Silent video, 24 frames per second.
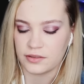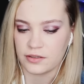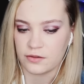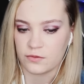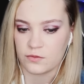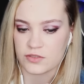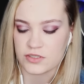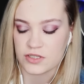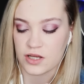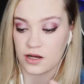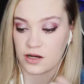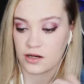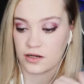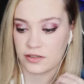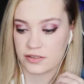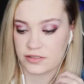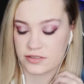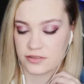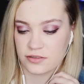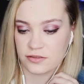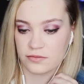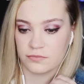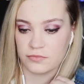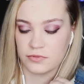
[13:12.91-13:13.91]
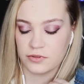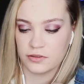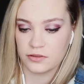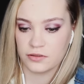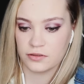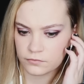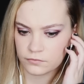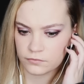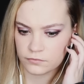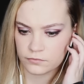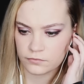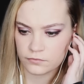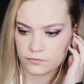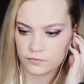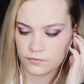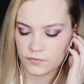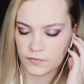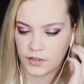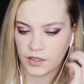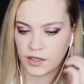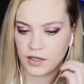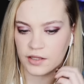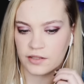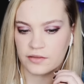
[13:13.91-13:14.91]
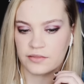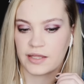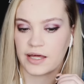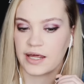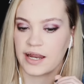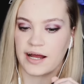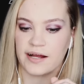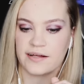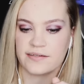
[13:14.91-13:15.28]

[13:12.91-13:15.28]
That was awesome. That